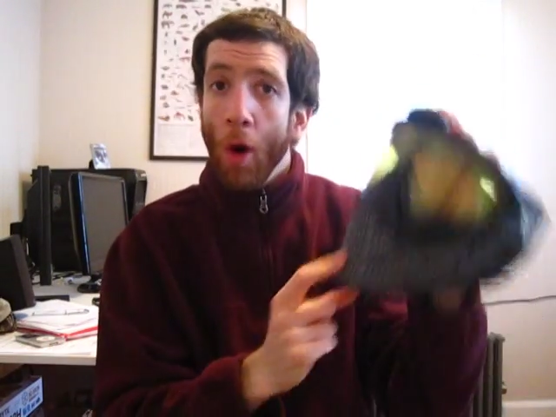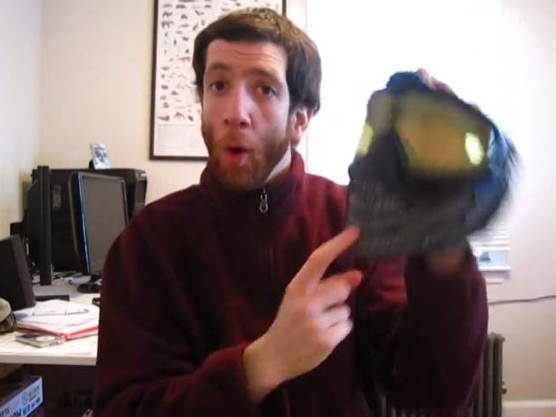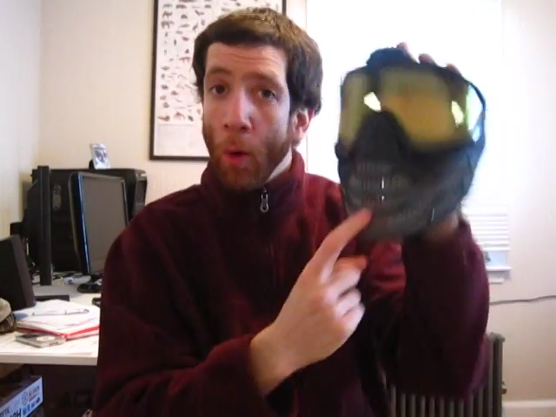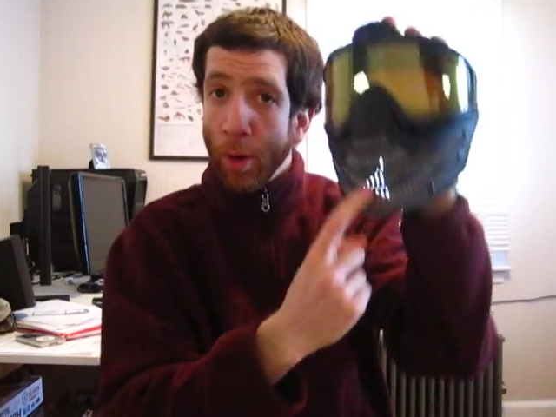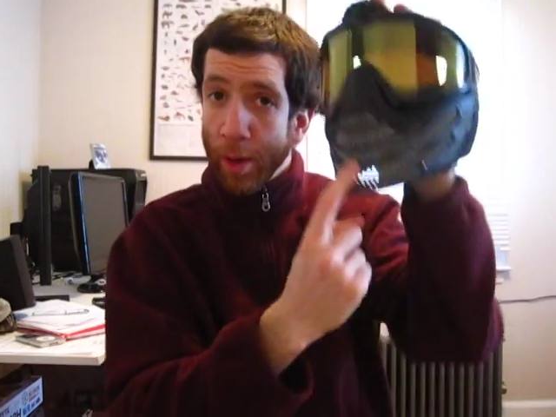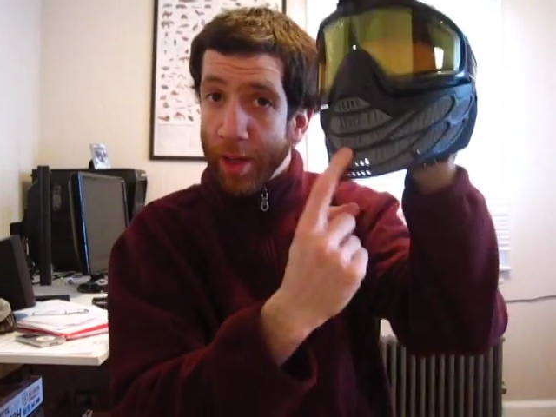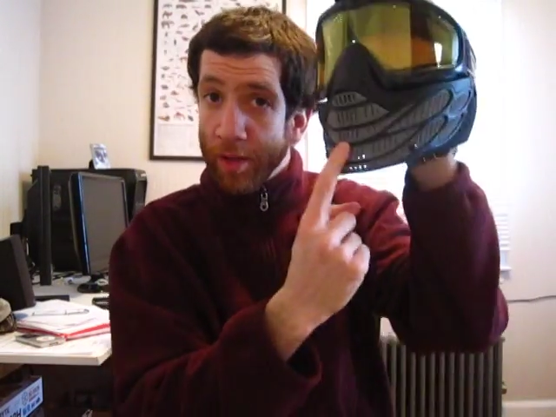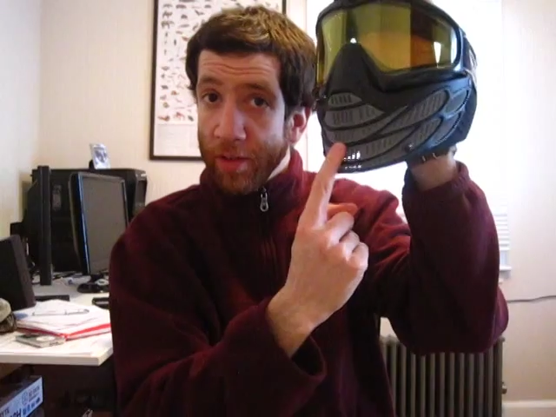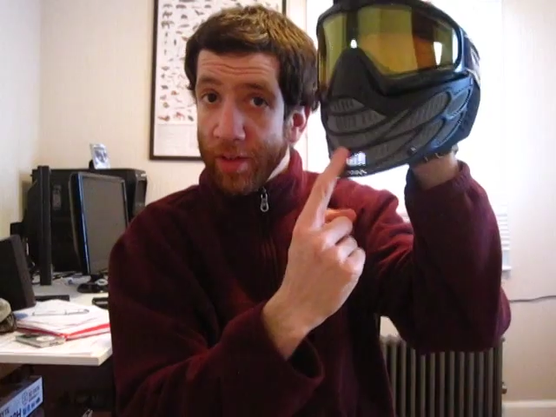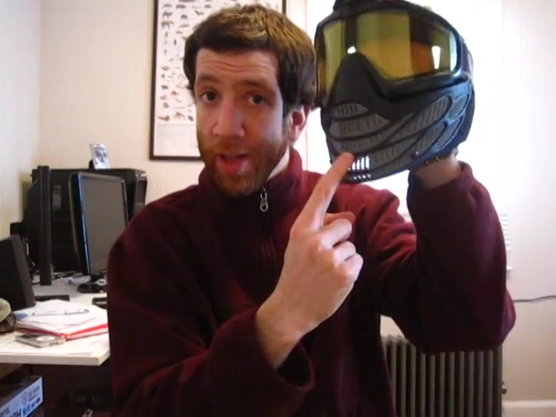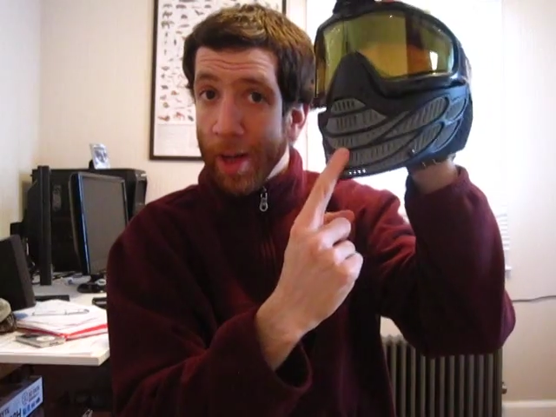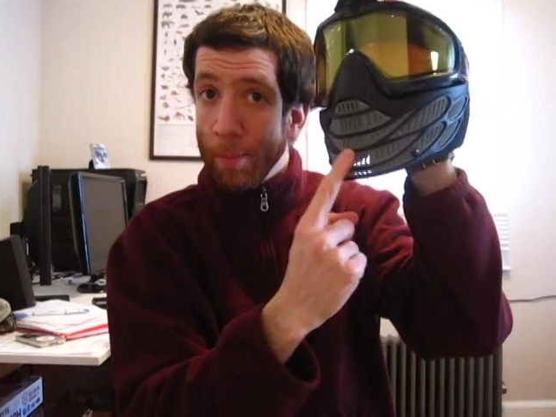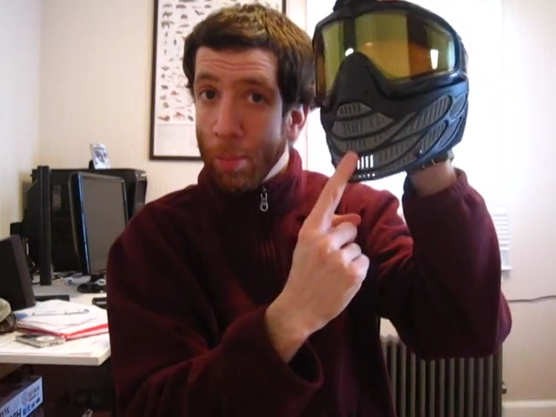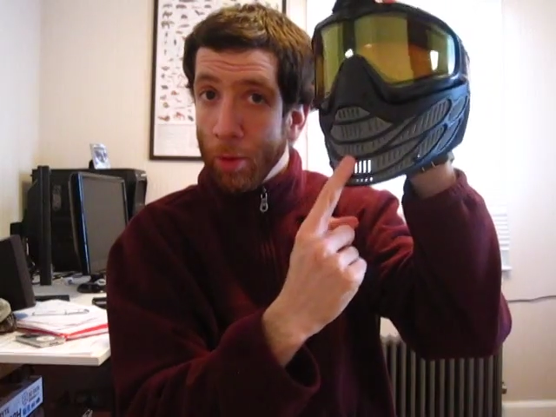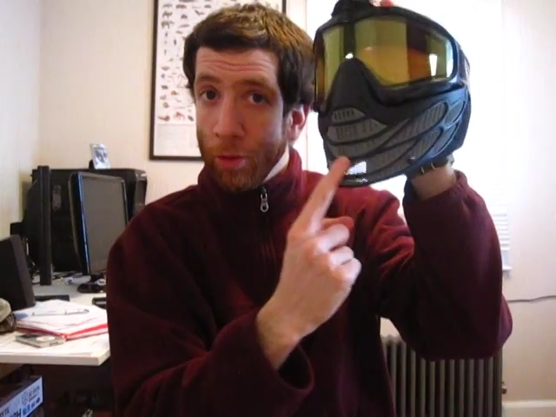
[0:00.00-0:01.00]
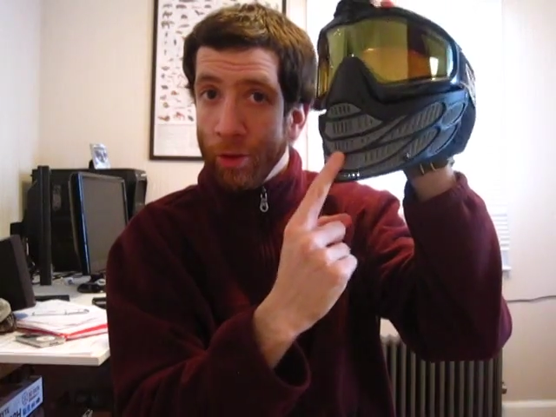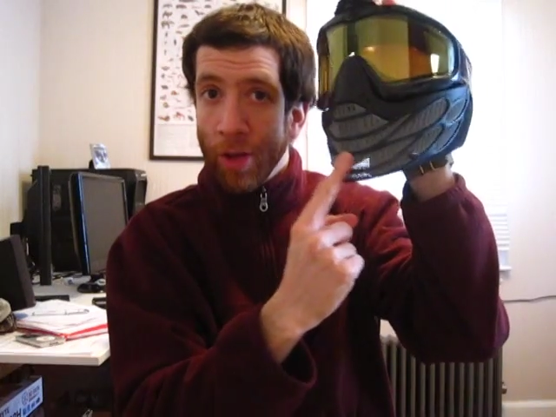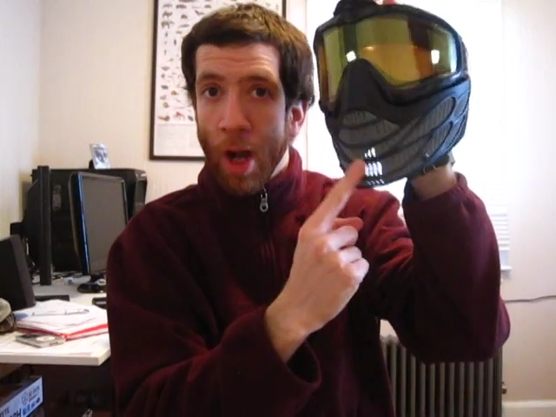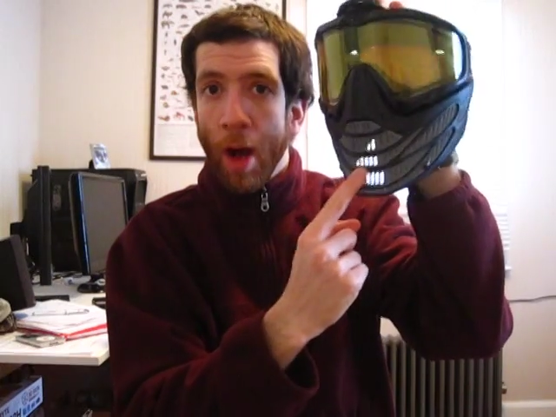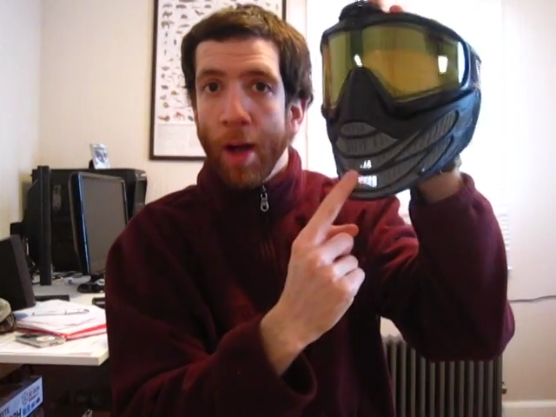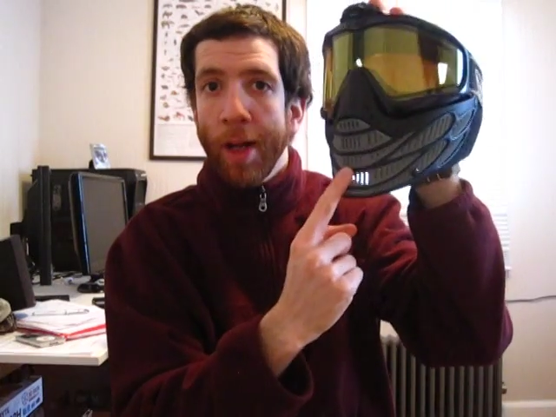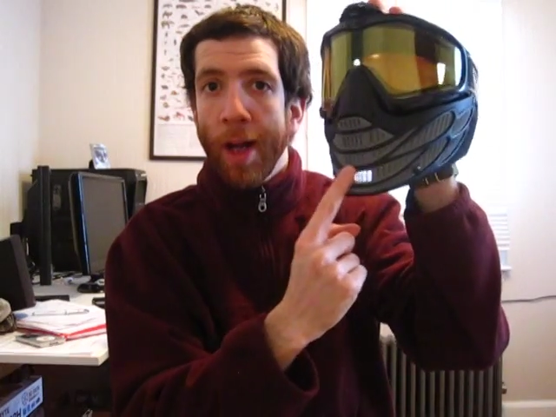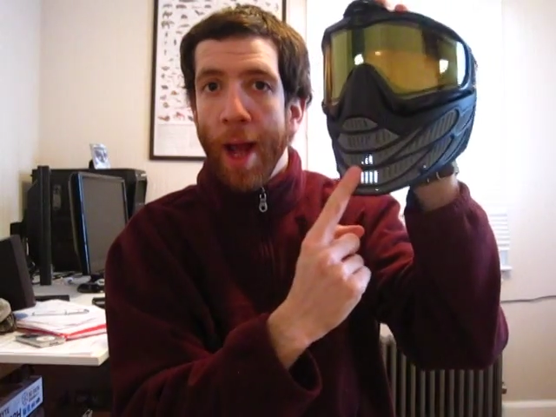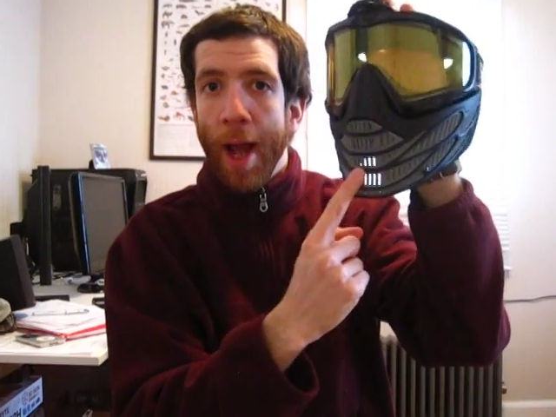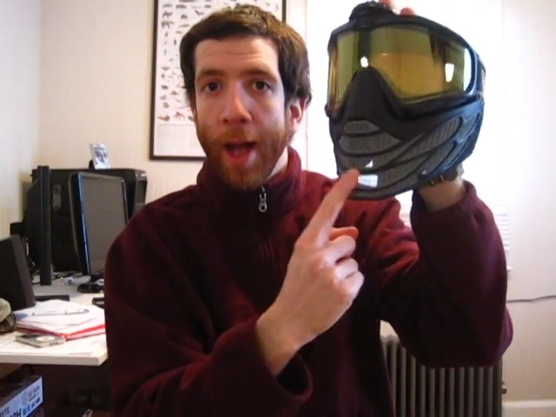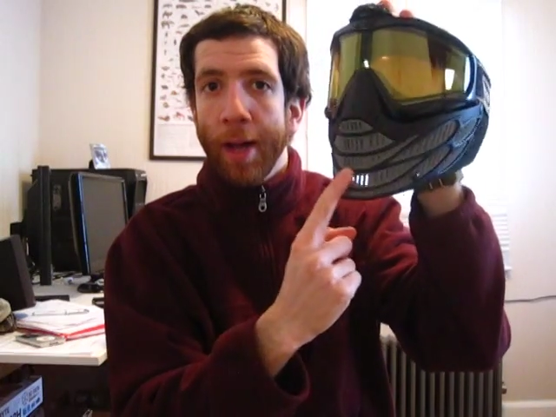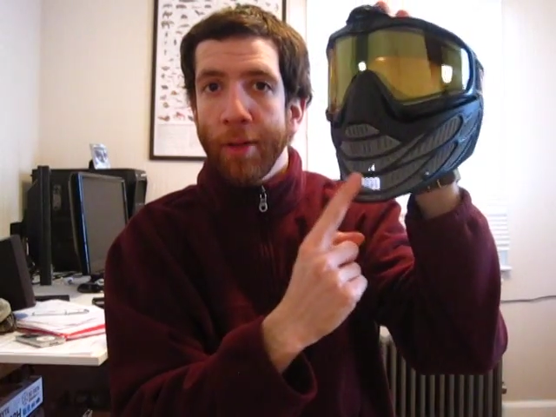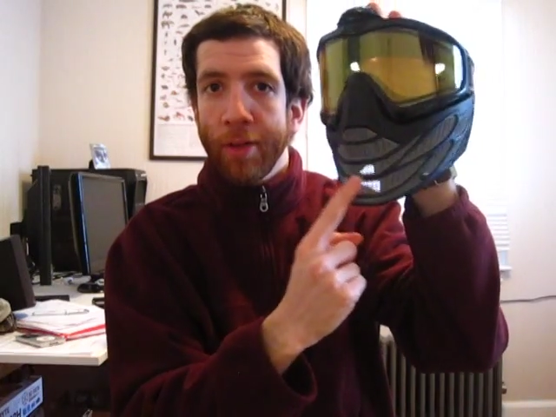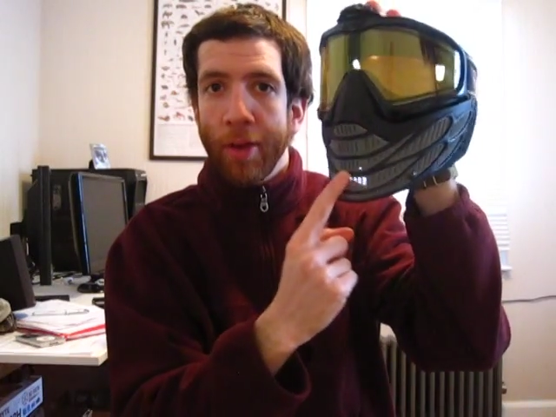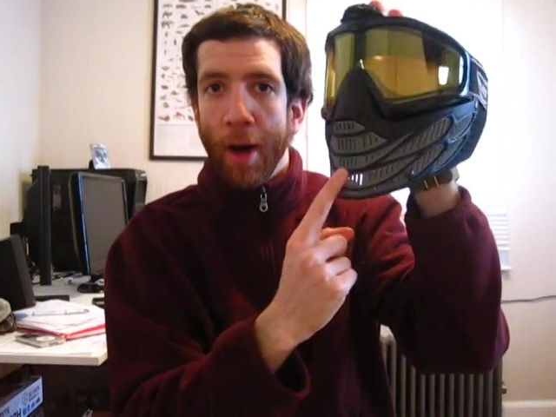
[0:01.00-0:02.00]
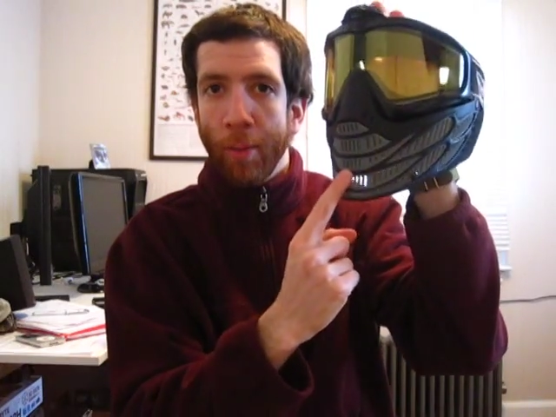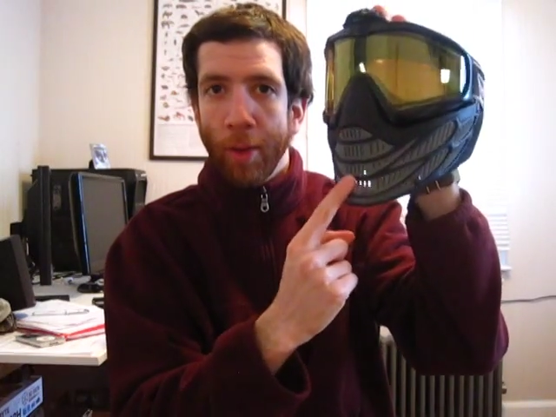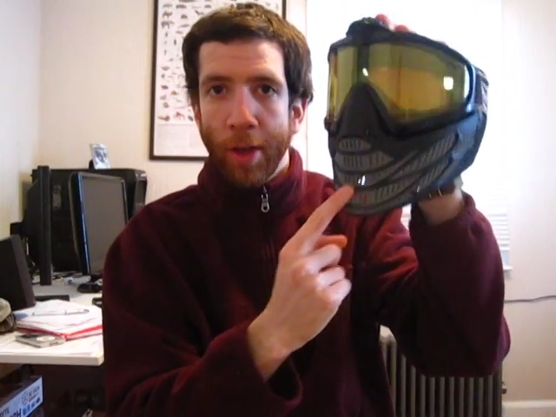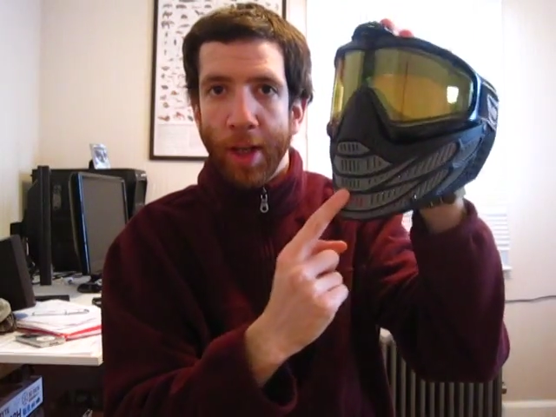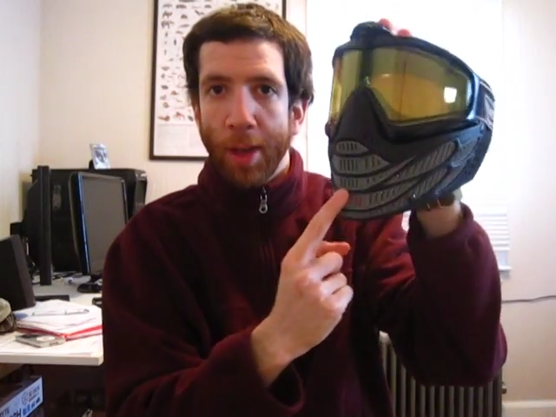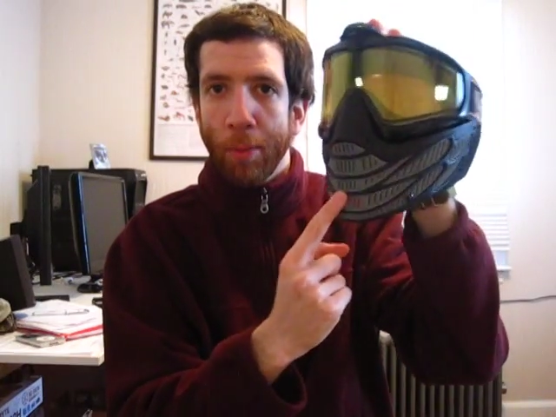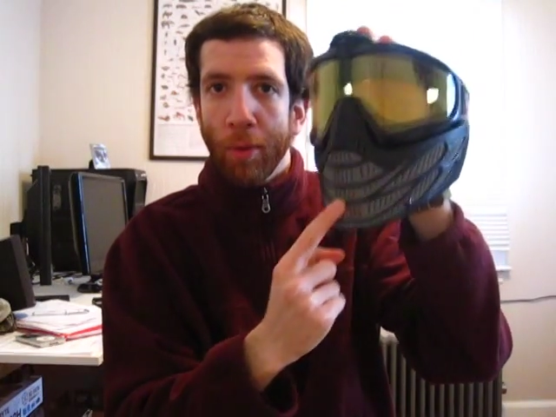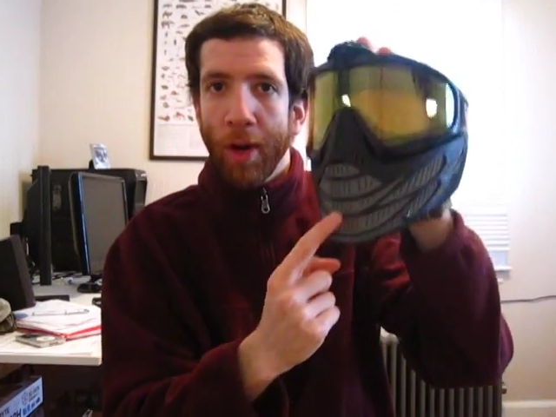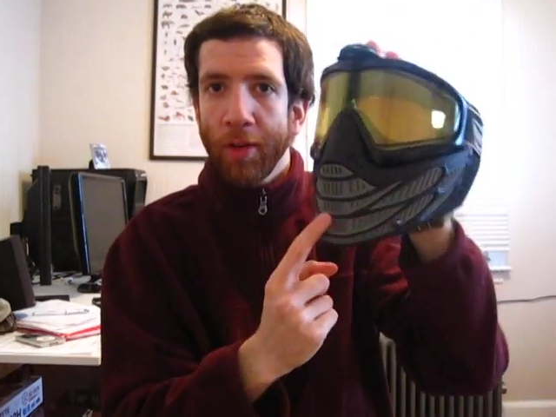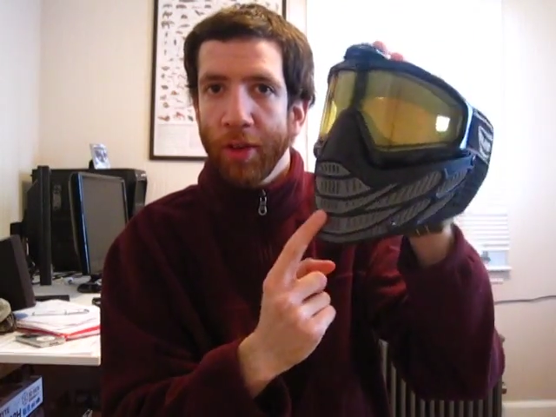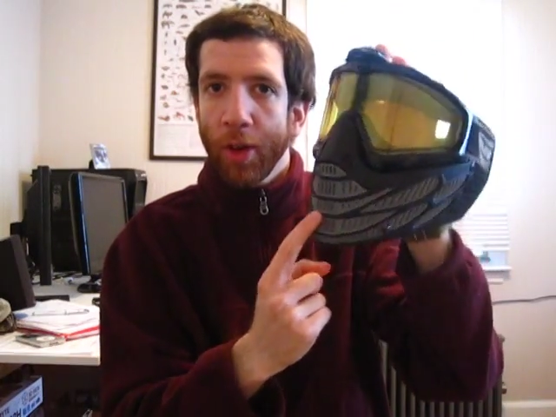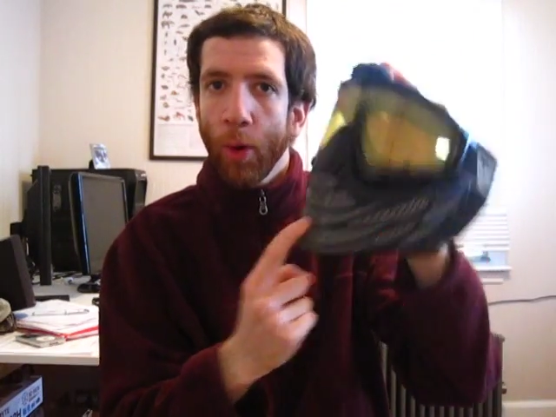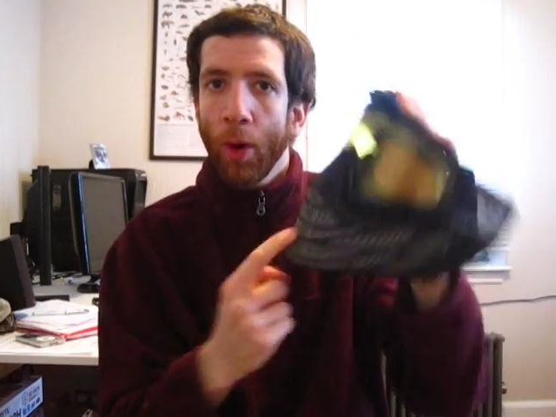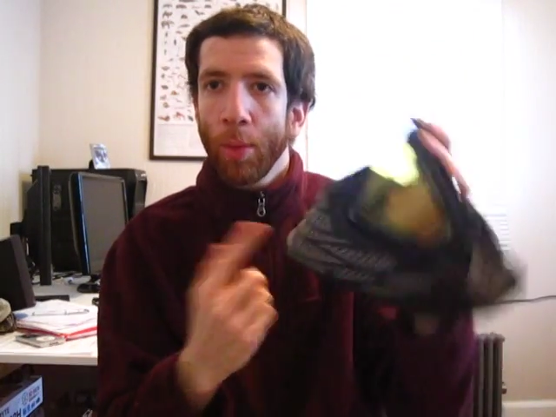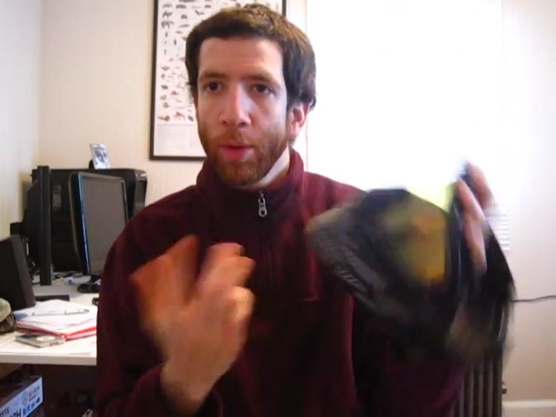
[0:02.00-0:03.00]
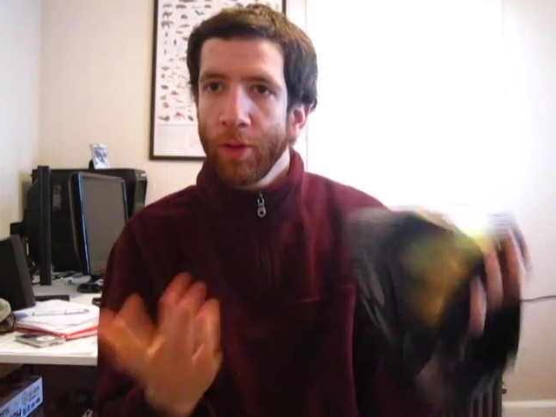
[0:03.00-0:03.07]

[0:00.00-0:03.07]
Or you can see I'm pushing on it and it's not really compressing at all,